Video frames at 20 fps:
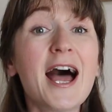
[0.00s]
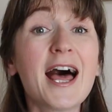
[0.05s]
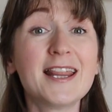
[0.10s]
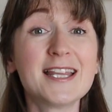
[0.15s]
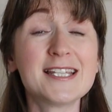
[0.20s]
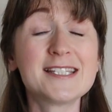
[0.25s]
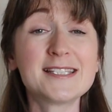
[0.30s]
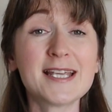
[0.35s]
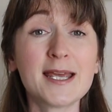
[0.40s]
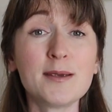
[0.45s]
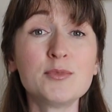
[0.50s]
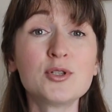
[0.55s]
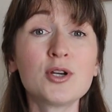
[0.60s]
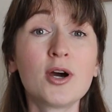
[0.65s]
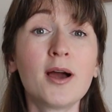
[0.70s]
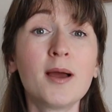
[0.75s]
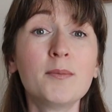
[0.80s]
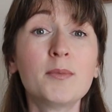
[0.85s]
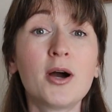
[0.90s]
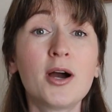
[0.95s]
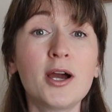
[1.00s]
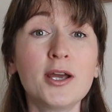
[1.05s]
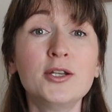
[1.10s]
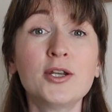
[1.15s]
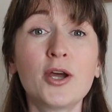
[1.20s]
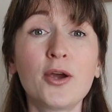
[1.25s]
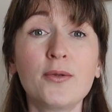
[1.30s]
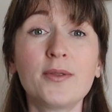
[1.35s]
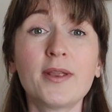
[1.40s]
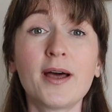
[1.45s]
at the same time, I
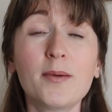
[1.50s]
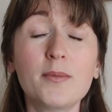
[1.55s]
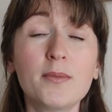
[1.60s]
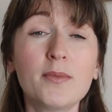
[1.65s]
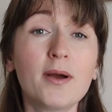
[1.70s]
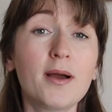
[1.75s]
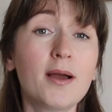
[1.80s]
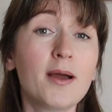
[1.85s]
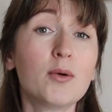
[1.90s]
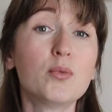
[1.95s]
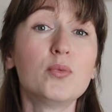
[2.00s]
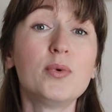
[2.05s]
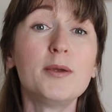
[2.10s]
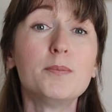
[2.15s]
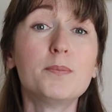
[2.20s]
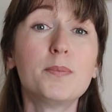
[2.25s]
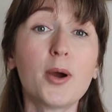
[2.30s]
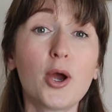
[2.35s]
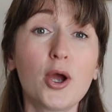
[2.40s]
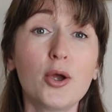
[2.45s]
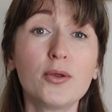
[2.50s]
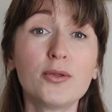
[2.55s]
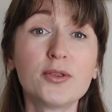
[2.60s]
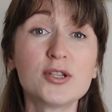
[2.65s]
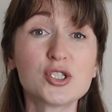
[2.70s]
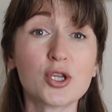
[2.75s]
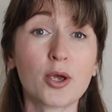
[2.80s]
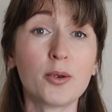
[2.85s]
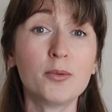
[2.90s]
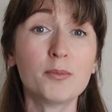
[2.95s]
know that we
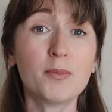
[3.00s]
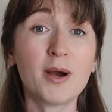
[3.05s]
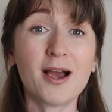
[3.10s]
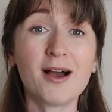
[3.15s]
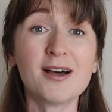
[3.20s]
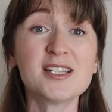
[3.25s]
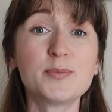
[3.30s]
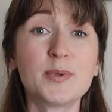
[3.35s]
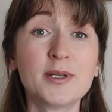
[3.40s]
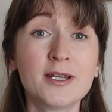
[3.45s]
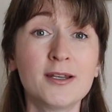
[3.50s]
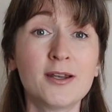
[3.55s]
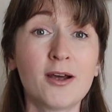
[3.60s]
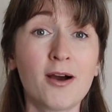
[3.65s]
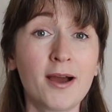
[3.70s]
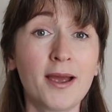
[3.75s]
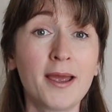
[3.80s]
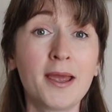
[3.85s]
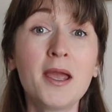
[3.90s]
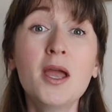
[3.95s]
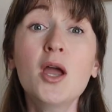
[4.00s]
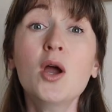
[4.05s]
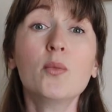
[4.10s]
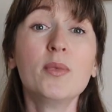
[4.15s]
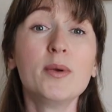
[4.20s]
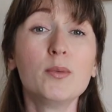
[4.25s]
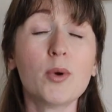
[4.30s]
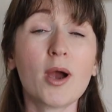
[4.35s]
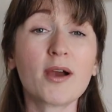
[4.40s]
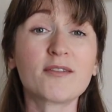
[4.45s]
both, so my husband and I,
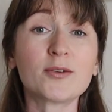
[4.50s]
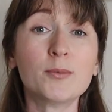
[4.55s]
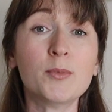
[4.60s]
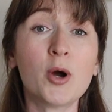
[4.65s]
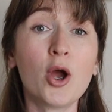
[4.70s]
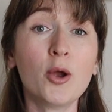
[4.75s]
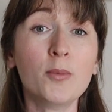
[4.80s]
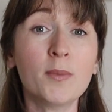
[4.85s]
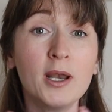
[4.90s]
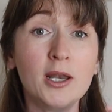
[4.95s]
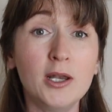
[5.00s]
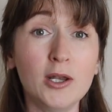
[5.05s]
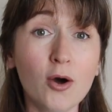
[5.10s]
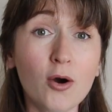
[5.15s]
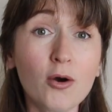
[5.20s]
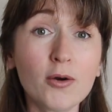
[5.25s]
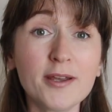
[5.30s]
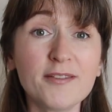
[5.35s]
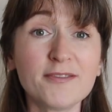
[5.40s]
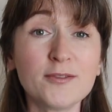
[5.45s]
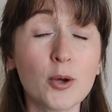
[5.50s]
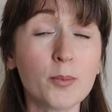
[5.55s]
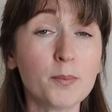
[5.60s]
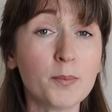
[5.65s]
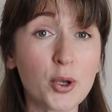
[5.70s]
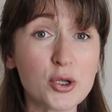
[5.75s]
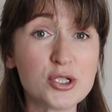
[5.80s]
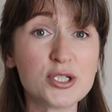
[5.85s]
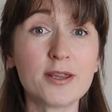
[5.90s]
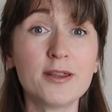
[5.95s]
we work from home a lot, if not
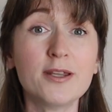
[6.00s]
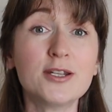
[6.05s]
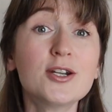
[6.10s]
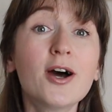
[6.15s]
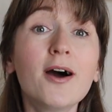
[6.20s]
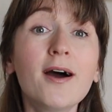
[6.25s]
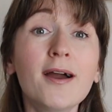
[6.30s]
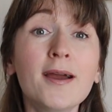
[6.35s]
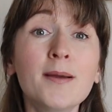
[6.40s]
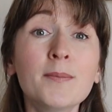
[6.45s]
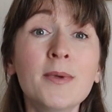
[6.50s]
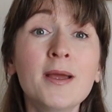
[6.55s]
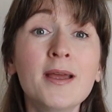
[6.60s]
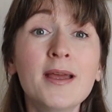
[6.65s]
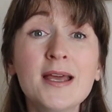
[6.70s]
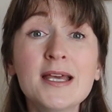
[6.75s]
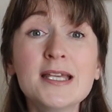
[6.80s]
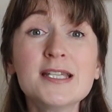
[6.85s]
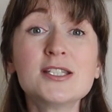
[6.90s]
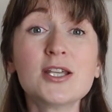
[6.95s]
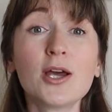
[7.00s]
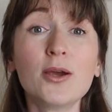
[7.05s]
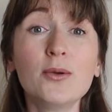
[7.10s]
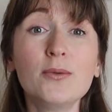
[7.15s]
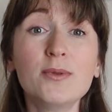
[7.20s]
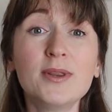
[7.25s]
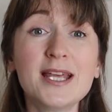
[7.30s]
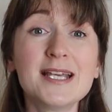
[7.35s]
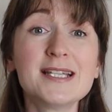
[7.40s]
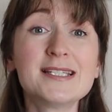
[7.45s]
most of the time. So
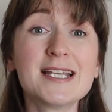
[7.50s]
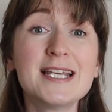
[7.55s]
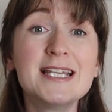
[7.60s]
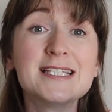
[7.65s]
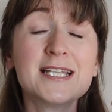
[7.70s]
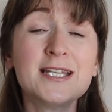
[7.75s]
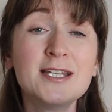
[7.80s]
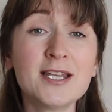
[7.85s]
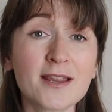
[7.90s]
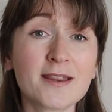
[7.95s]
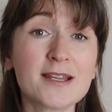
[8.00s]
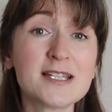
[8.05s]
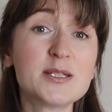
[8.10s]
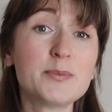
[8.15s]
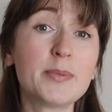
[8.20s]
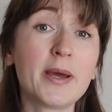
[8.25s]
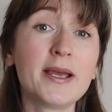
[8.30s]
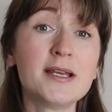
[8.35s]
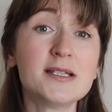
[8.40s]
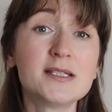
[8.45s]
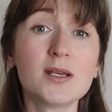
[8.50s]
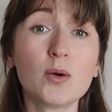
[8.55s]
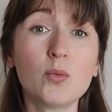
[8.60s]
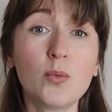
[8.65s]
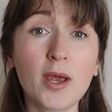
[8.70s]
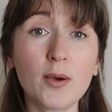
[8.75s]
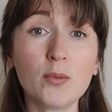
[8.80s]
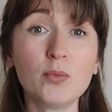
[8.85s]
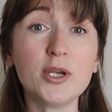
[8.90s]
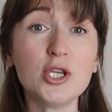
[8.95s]
this is another space
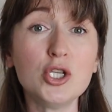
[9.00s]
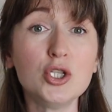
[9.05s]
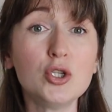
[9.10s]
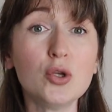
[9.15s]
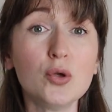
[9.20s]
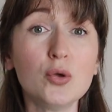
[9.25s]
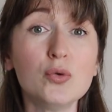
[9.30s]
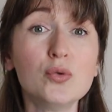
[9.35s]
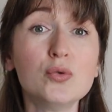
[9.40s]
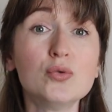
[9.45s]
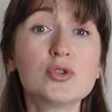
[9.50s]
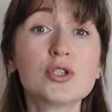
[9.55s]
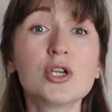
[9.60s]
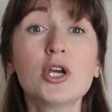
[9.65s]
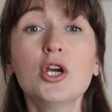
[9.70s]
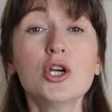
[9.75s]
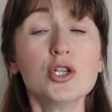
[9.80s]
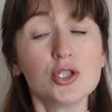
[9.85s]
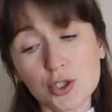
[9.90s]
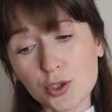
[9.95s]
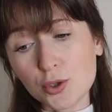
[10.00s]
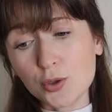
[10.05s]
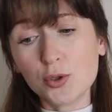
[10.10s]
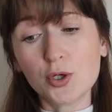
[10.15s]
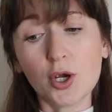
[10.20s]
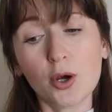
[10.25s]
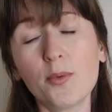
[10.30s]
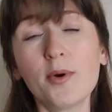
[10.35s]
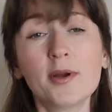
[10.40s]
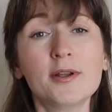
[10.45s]
where we use to
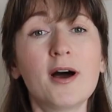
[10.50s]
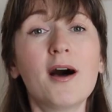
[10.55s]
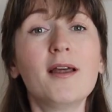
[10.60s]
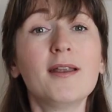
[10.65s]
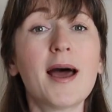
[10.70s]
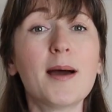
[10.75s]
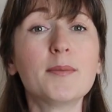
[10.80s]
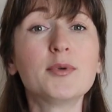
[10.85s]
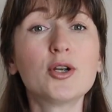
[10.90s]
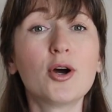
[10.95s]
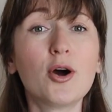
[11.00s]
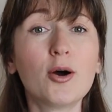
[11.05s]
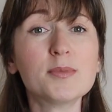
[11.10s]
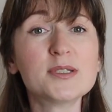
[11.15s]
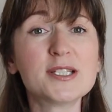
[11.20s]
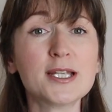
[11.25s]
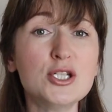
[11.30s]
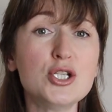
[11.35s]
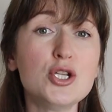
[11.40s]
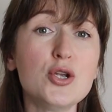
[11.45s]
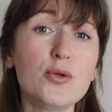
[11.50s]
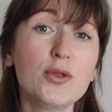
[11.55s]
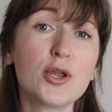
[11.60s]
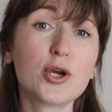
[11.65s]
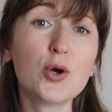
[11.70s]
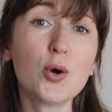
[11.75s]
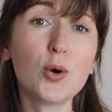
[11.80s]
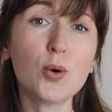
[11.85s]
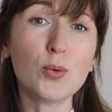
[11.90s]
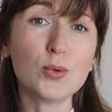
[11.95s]
go on our laptops and do the
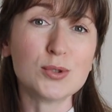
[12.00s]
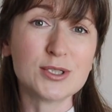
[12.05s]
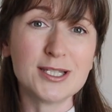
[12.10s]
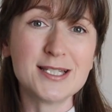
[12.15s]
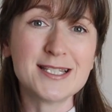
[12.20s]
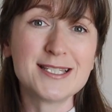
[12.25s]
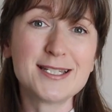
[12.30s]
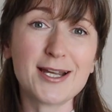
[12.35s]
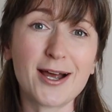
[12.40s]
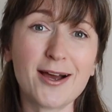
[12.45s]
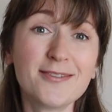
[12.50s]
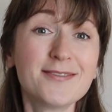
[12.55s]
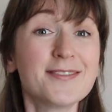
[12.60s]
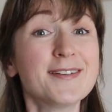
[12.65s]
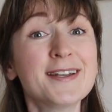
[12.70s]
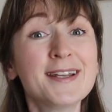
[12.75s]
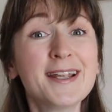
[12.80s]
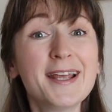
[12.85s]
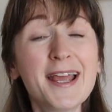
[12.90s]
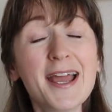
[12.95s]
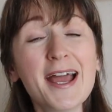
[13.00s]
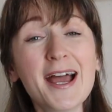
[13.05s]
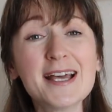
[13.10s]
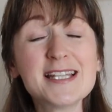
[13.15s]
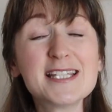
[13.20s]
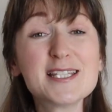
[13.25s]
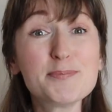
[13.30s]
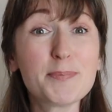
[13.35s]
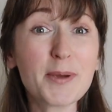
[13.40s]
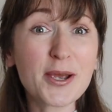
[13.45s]
calls and stuff. And
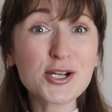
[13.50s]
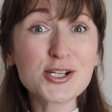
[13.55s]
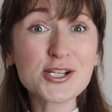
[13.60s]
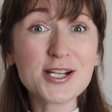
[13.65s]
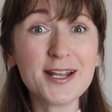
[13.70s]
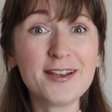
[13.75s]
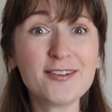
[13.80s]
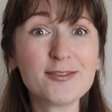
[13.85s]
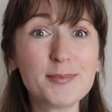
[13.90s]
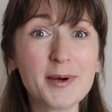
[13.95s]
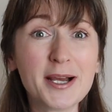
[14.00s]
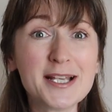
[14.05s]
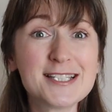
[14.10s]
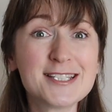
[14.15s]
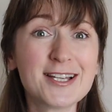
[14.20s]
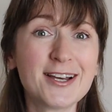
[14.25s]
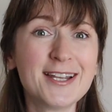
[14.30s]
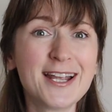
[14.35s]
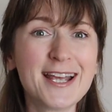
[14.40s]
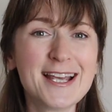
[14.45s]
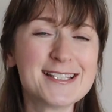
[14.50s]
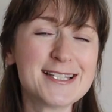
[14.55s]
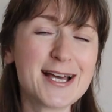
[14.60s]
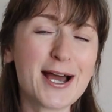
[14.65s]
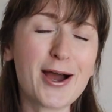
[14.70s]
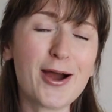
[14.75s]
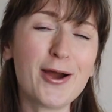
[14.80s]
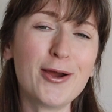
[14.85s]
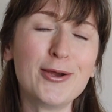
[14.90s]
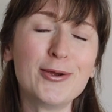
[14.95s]
especially if my son is
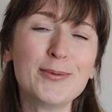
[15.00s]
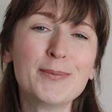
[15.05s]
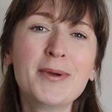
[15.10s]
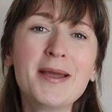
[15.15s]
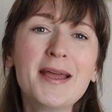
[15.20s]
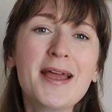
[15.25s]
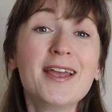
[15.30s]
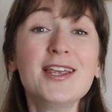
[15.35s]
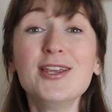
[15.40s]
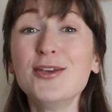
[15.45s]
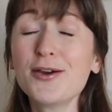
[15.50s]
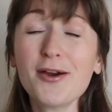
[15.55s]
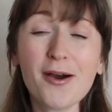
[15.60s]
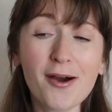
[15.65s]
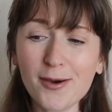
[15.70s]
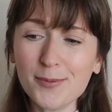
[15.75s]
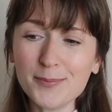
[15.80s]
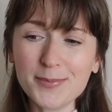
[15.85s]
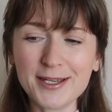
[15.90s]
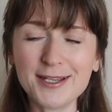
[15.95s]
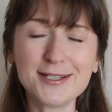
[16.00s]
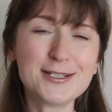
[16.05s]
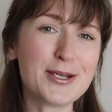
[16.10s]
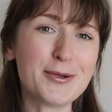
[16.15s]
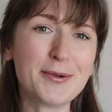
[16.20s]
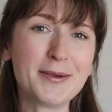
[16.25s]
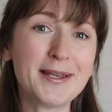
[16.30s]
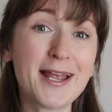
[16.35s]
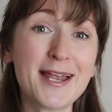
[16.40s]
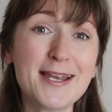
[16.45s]
at home, you can't be
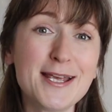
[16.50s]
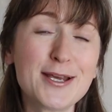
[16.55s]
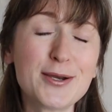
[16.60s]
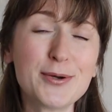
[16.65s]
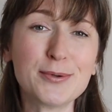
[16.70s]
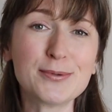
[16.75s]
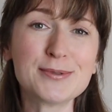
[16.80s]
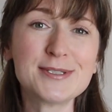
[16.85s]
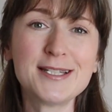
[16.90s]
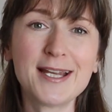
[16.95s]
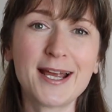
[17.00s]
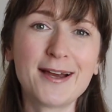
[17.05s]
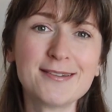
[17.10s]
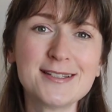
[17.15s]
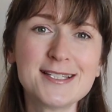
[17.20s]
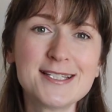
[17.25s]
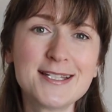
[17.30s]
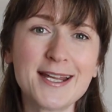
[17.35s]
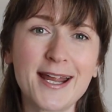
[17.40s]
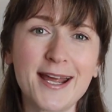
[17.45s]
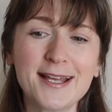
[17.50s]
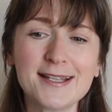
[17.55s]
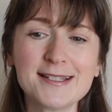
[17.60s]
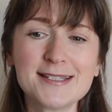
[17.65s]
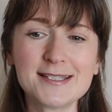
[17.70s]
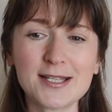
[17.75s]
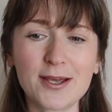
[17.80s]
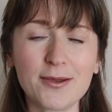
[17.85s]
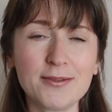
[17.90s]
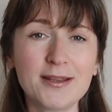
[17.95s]
doing any calls downstairs.
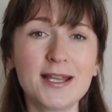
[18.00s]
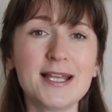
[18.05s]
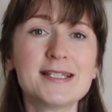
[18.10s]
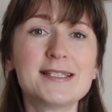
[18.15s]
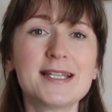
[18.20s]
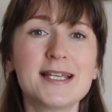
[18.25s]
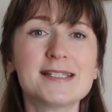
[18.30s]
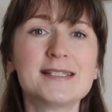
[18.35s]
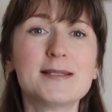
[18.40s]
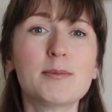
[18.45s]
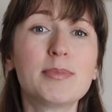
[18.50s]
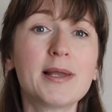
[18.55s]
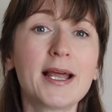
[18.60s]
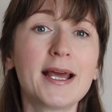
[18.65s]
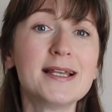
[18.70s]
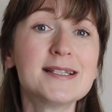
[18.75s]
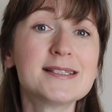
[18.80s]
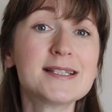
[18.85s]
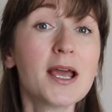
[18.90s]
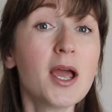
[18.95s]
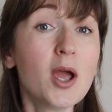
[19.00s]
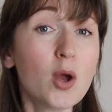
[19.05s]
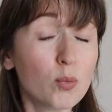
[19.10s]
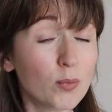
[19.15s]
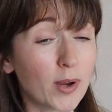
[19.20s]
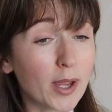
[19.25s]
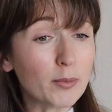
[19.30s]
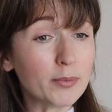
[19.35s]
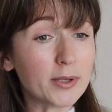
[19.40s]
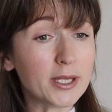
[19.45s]
So this is the place
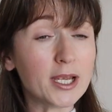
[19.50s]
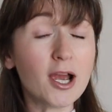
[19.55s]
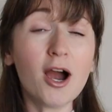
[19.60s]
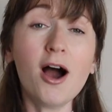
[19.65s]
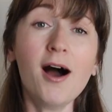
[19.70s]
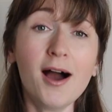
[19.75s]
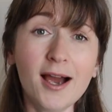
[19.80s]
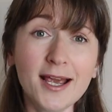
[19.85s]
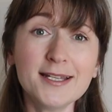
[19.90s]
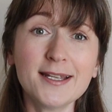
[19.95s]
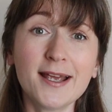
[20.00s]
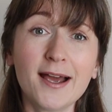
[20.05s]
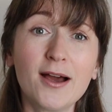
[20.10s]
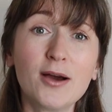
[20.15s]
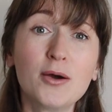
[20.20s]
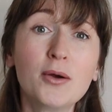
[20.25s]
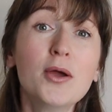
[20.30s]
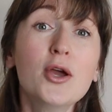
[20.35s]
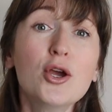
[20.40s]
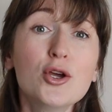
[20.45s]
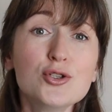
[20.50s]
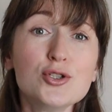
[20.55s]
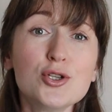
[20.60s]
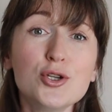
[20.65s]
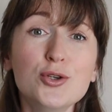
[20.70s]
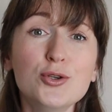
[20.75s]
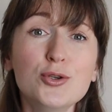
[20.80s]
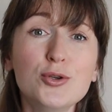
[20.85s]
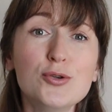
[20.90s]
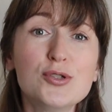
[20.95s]
where we hide out
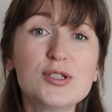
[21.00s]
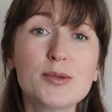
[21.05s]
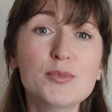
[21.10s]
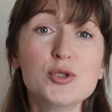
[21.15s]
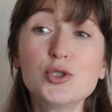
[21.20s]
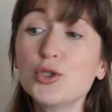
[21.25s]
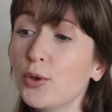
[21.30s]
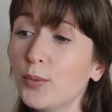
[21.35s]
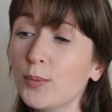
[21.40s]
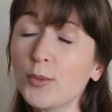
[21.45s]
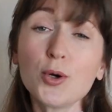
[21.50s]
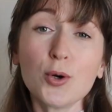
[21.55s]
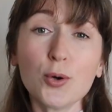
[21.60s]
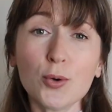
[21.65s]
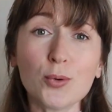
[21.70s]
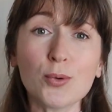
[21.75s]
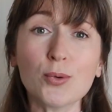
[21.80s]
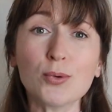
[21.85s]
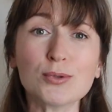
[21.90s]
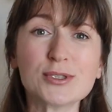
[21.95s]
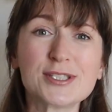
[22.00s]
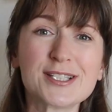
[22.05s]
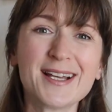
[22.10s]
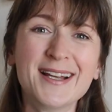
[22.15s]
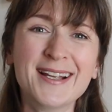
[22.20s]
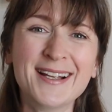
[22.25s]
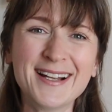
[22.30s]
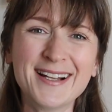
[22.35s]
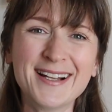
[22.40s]
to do some Zoom calls.